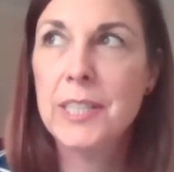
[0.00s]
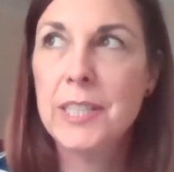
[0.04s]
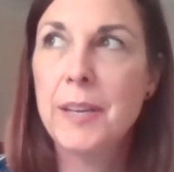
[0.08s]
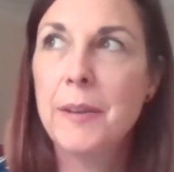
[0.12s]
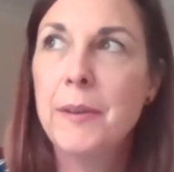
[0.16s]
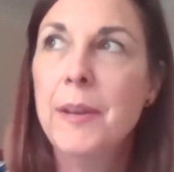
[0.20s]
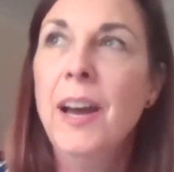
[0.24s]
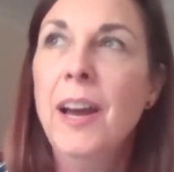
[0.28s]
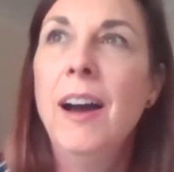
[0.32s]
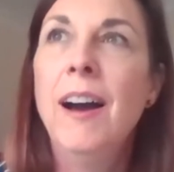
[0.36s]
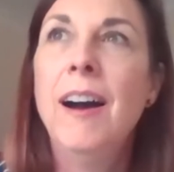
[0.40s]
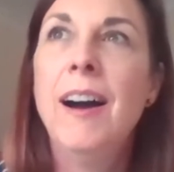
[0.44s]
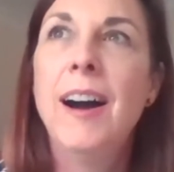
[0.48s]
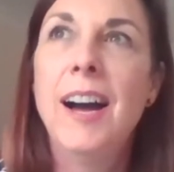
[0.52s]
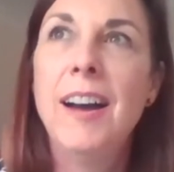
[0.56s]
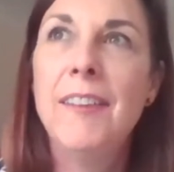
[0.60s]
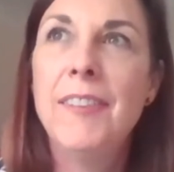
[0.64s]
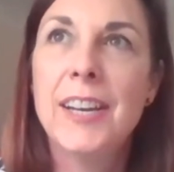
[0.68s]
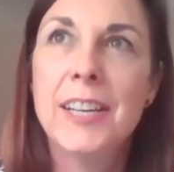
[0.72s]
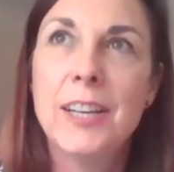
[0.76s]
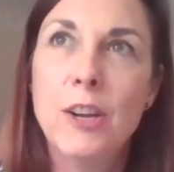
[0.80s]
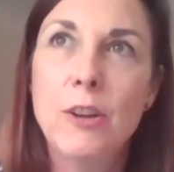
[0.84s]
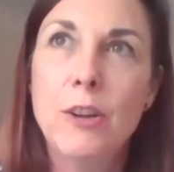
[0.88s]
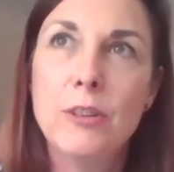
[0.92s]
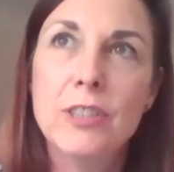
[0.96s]
So I've
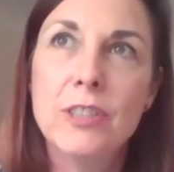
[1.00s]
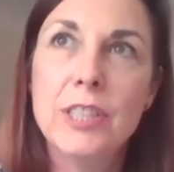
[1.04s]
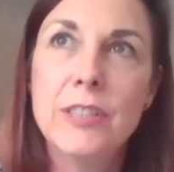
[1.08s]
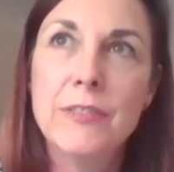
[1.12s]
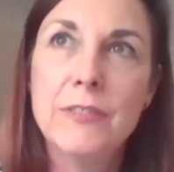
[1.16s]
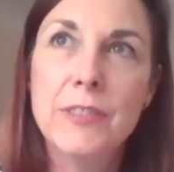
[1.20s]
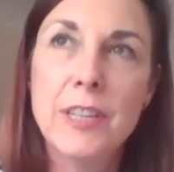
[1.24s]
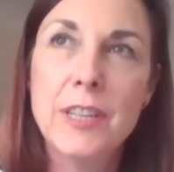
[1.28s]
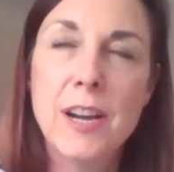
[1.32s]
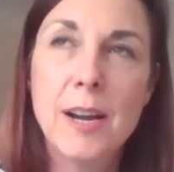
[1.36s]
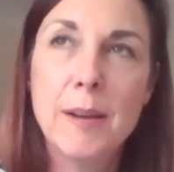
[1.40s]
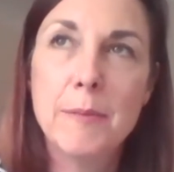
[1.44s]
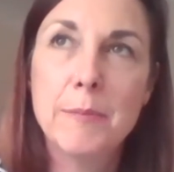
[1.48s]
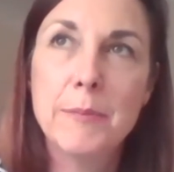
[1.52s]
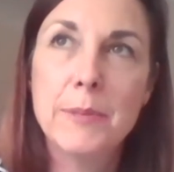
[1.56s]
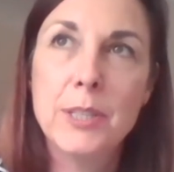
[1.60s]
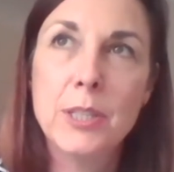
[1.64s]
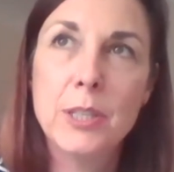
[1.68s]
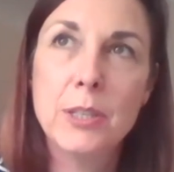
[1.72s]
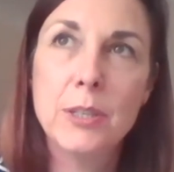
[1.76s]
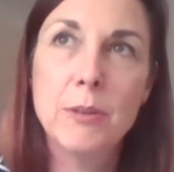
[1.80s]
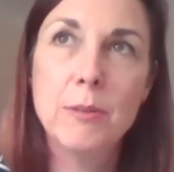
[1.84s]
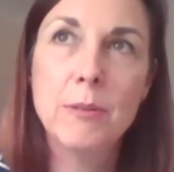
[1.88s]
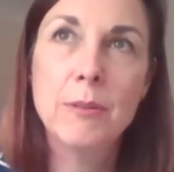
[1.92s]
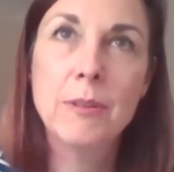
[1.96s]
had lots of time
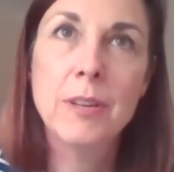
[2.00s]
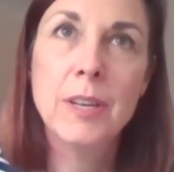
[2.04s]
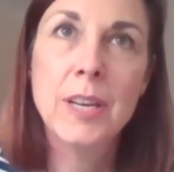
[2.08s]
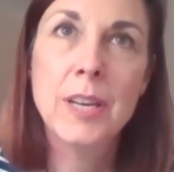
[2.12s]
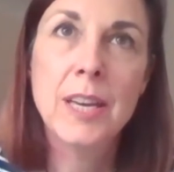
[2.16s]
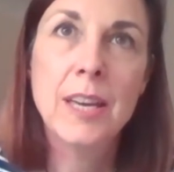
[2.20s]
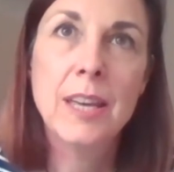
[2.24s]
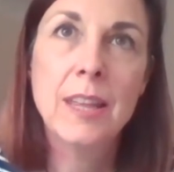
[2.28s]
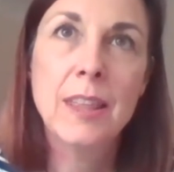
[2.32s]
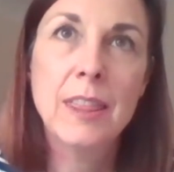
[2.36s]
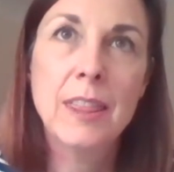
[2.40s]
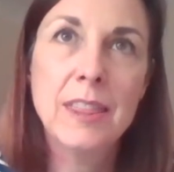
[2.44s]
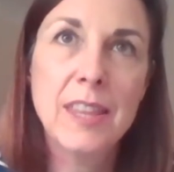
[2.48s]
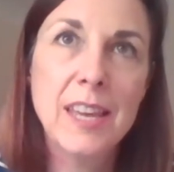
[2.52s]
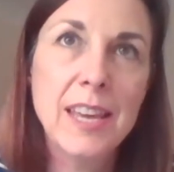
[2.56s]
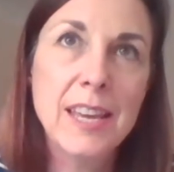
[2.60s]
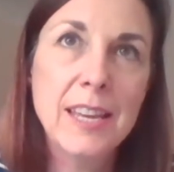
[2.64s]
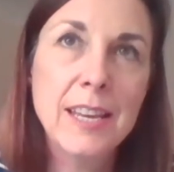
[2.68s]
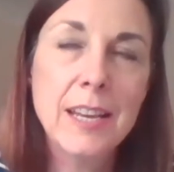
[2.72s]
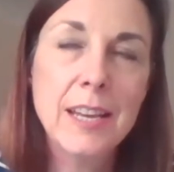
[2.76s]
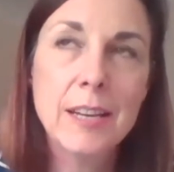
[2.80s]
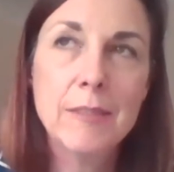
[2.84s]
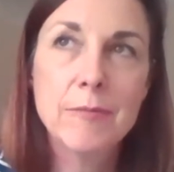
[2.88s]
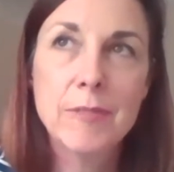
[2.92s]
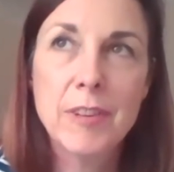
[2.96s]
to
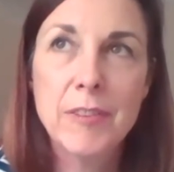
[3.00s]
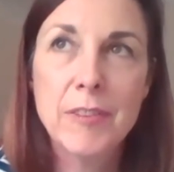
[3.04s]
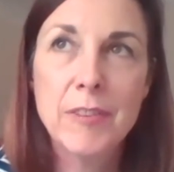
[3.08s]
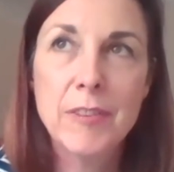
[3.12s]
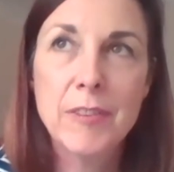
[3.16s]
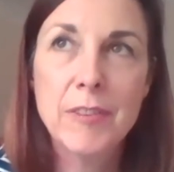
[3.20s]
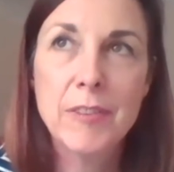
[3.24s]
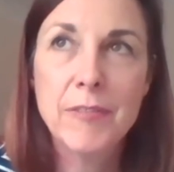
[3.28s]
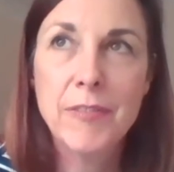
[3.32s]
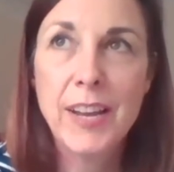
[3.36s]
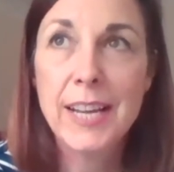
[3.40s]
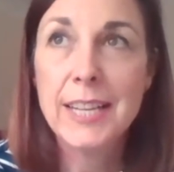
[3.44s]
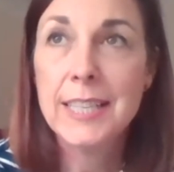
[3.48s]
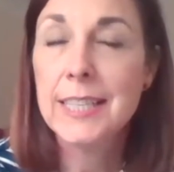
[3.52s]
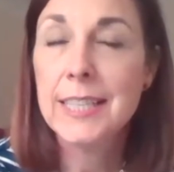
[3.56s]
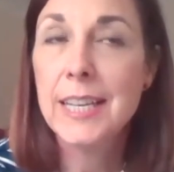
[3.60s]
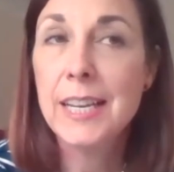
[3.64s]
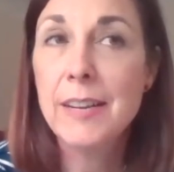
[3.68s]
think and reflect.